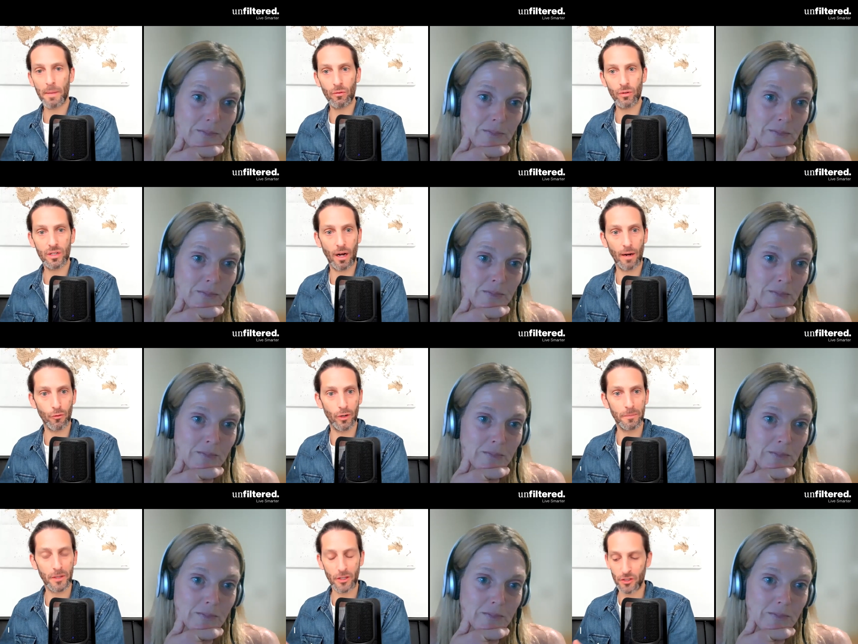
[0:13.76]
Speaker 1: about
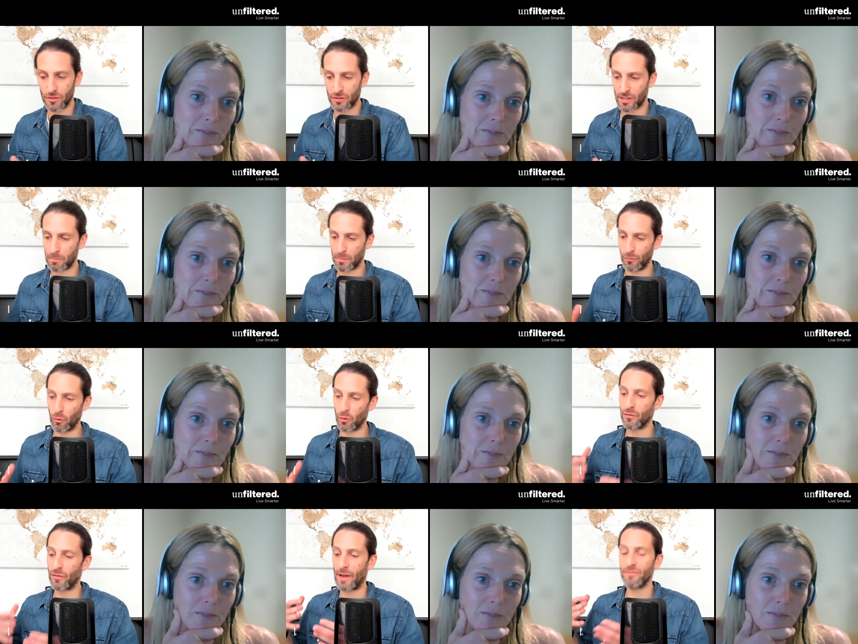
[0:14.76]
recovery? Because you said
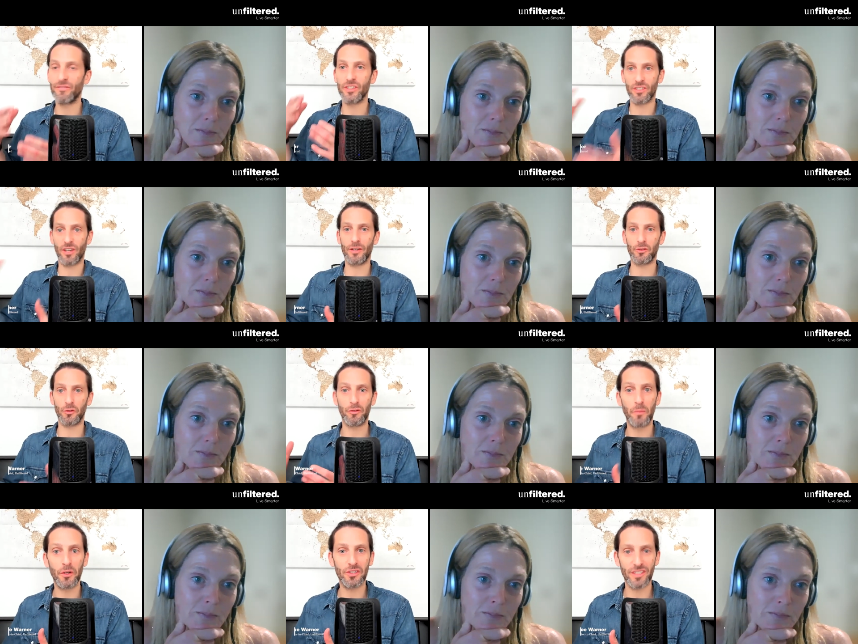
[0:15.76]
before, you've emphasized or
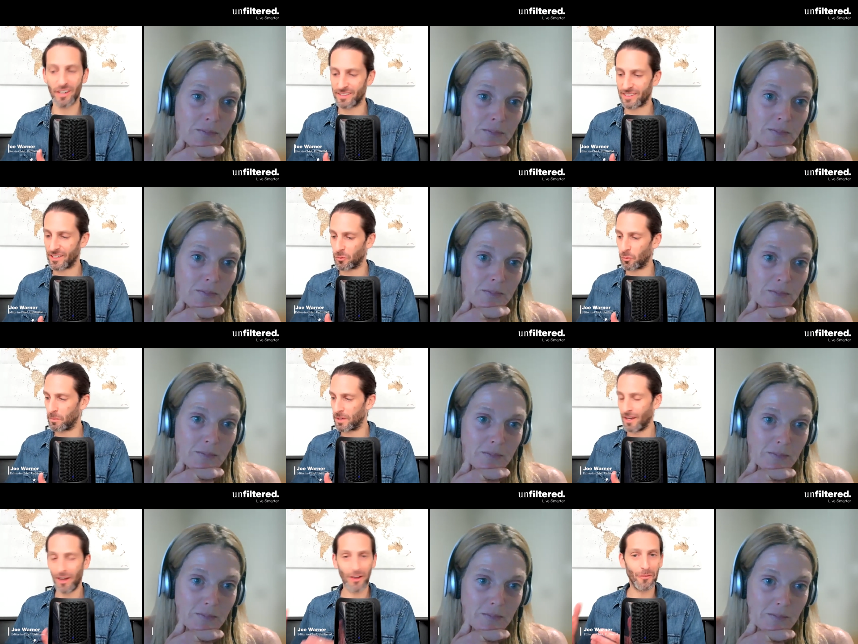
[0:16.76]
you've pushed the idea that
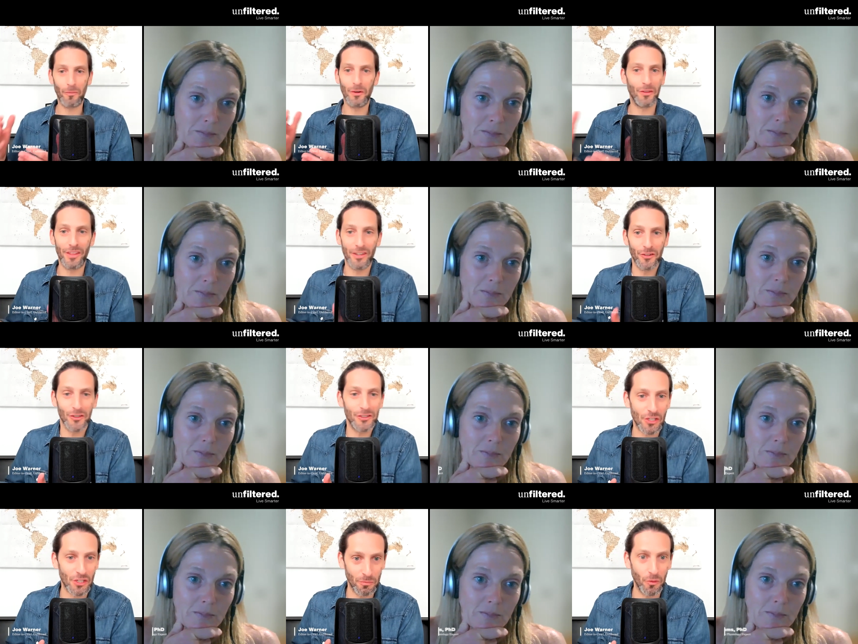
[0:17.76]
women, when, you're not
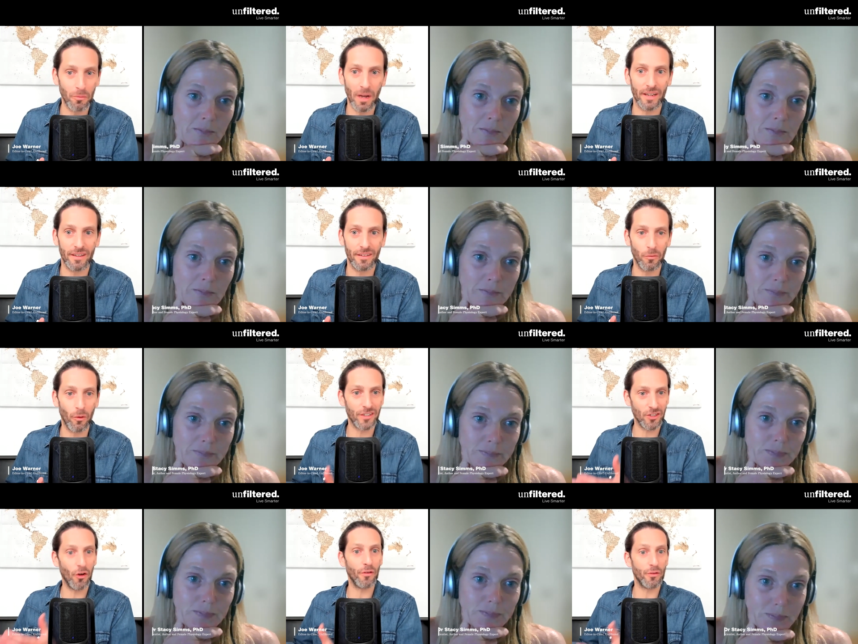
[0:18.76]
just small men,
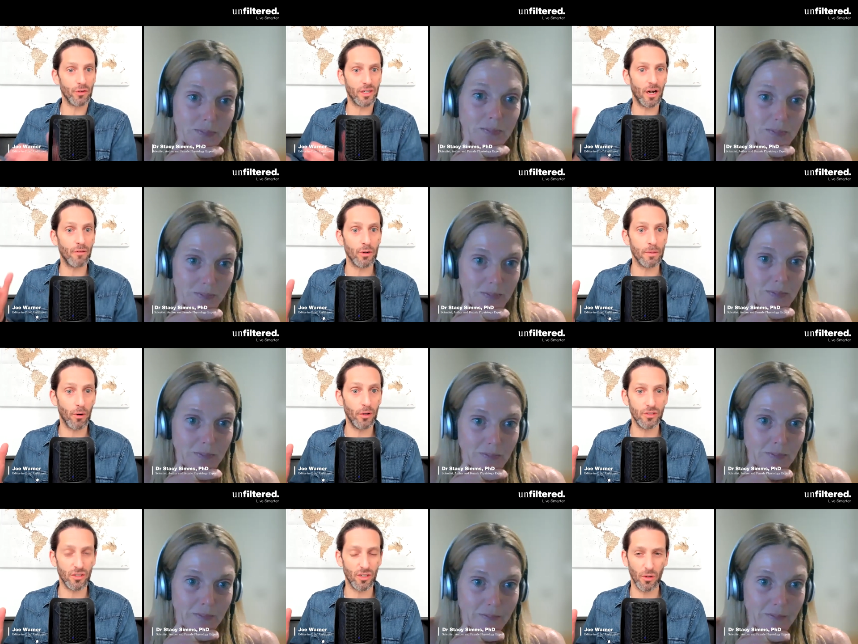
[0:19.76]
whereas a lot of the recovery
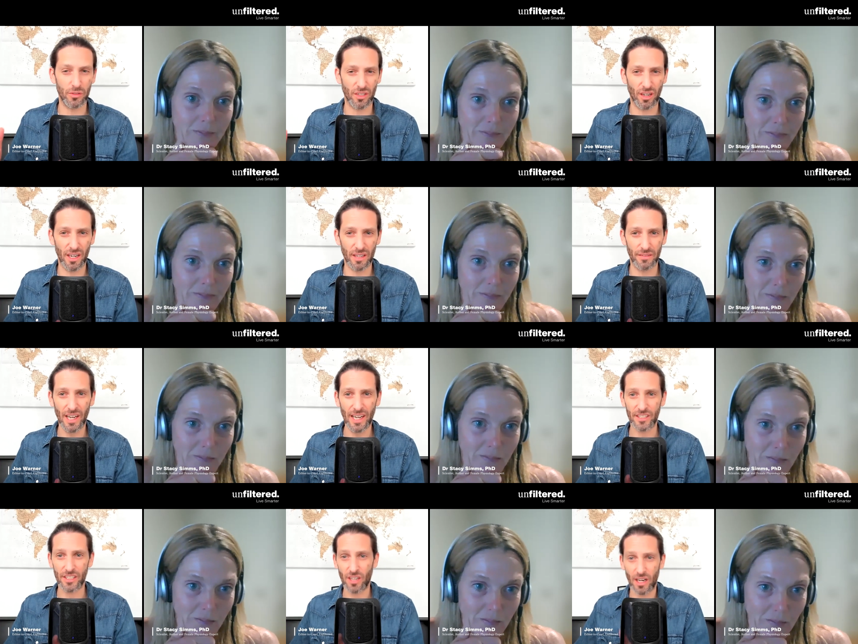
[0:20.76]
protocols are kind of
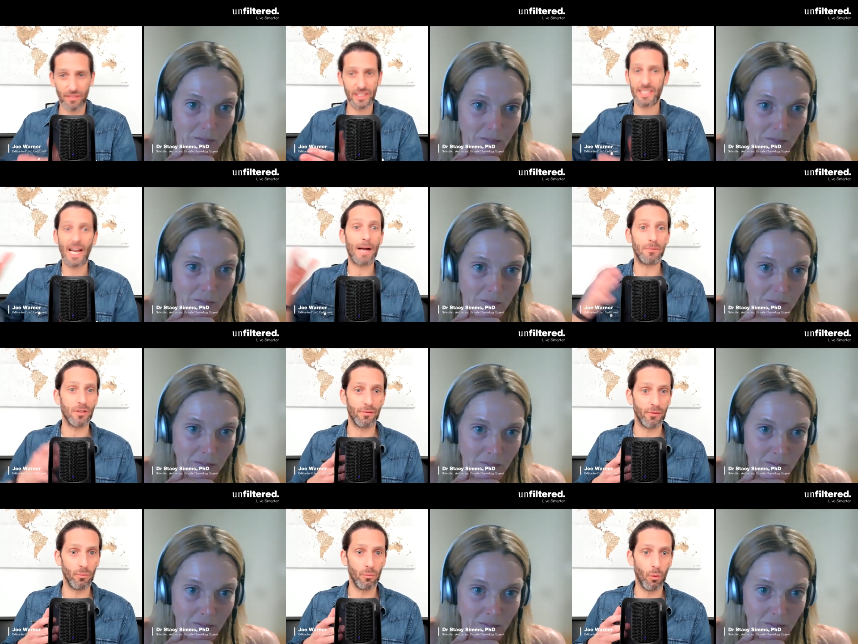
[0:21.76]
just kind of
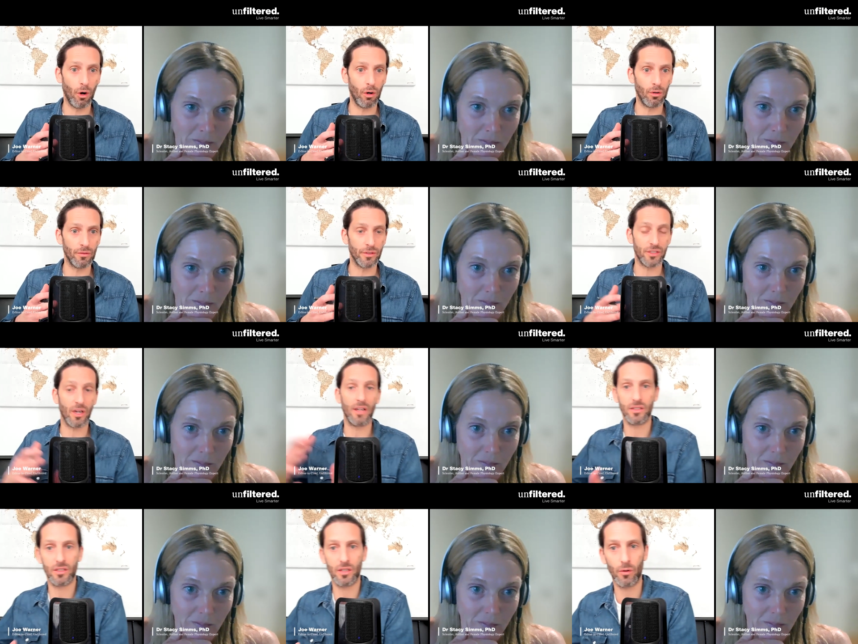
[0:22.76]
adapted from what the
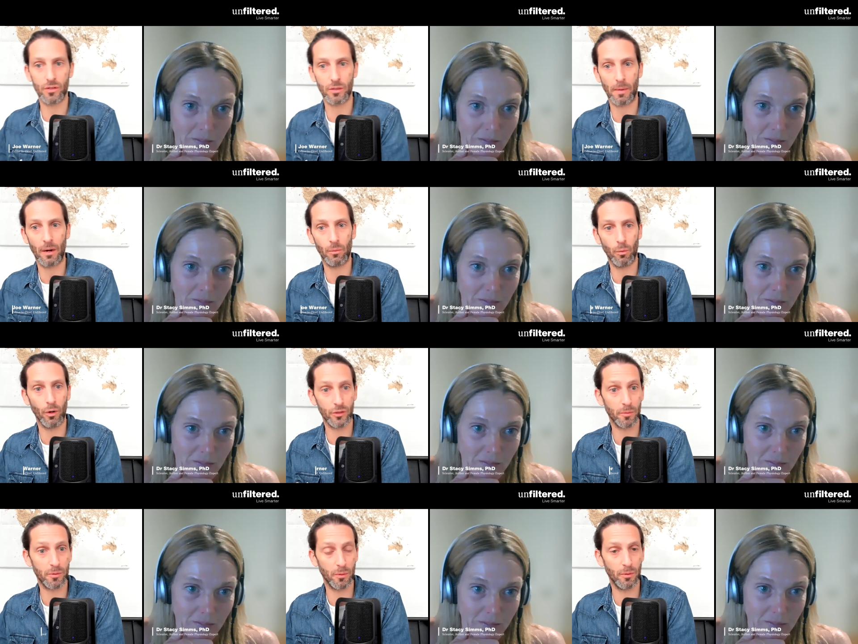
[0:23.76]
science has told us about what
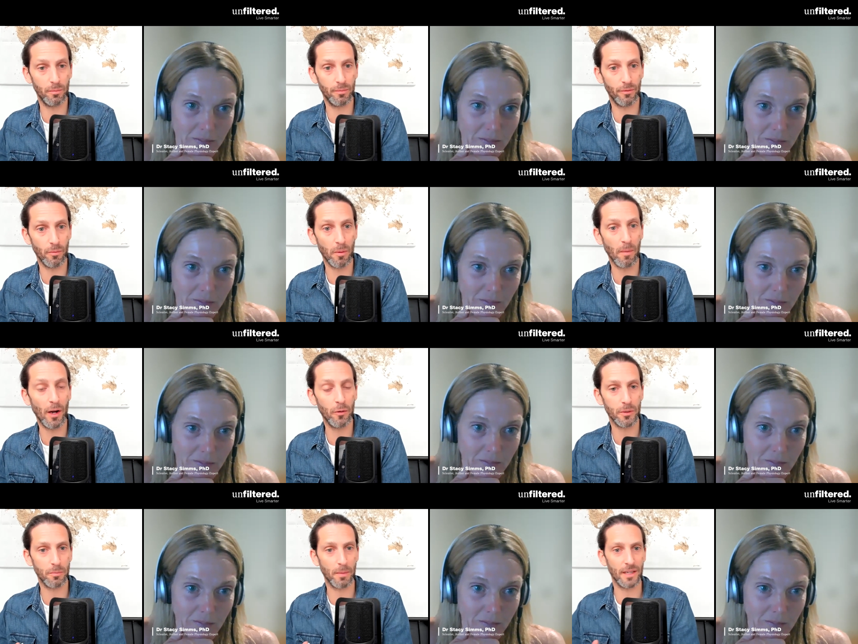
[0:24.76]
is optimal from a
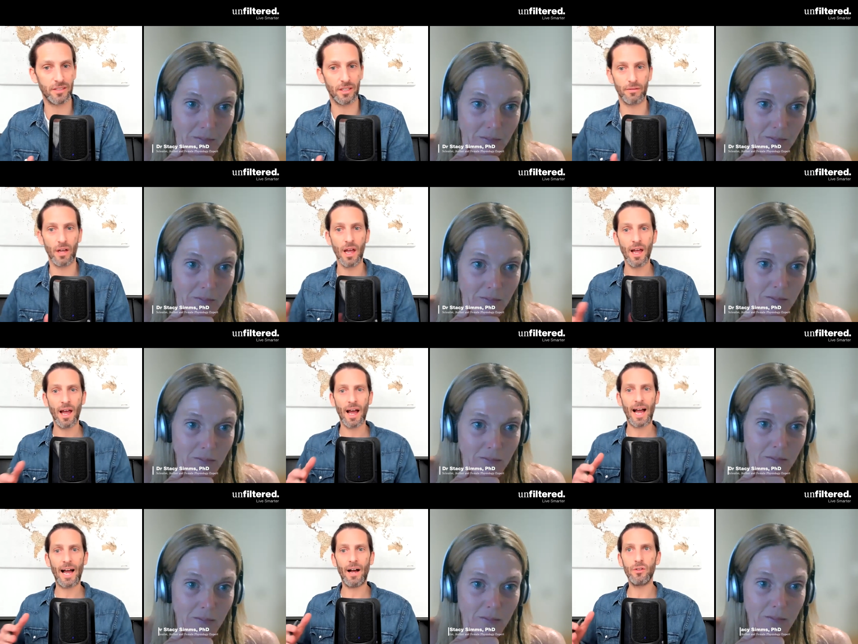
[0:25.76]
male perspective.
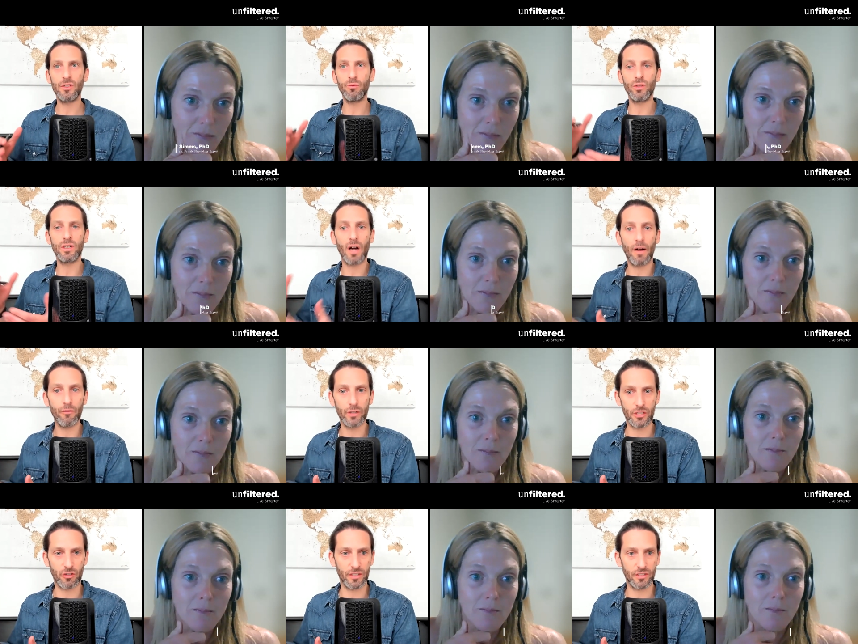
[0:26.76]
How do
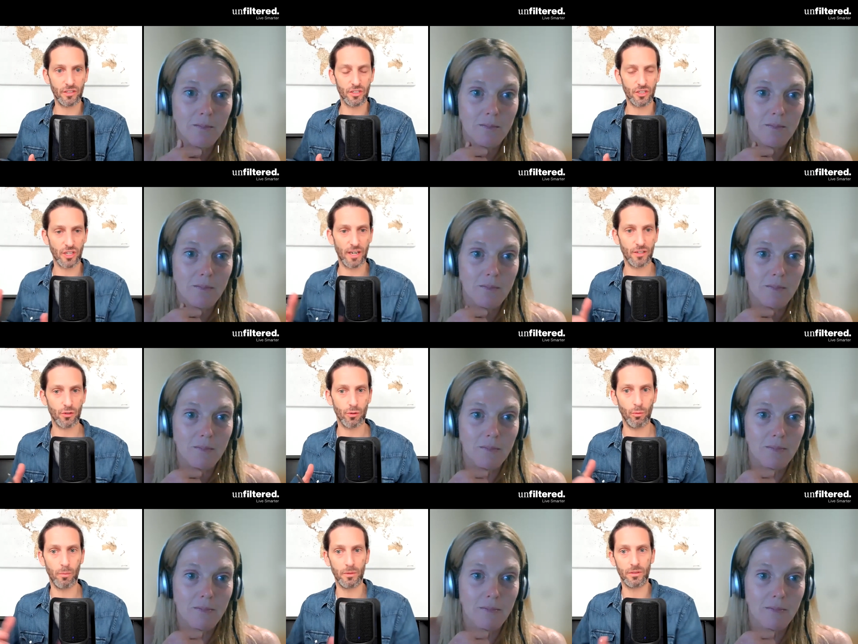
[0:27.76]
recovery strategies change
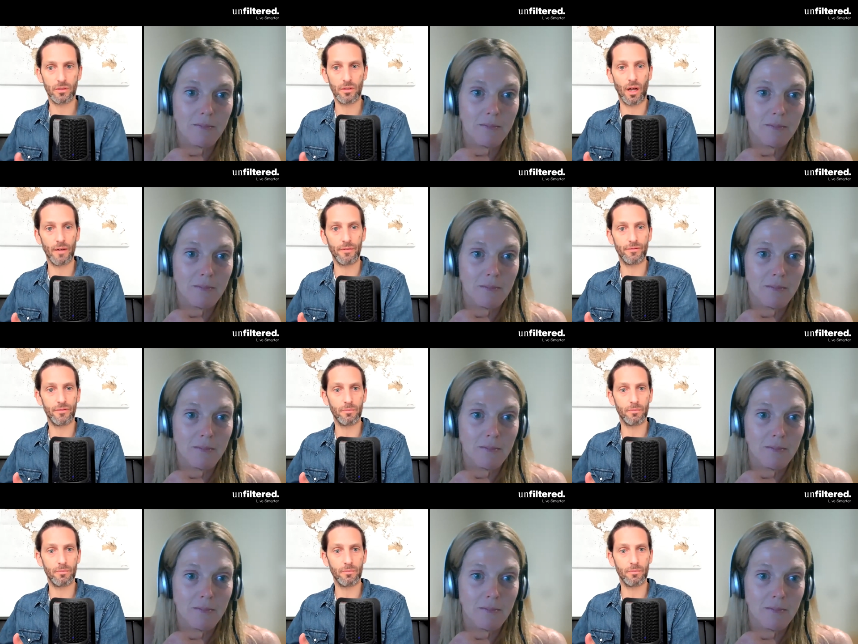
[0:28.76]
through a woman's life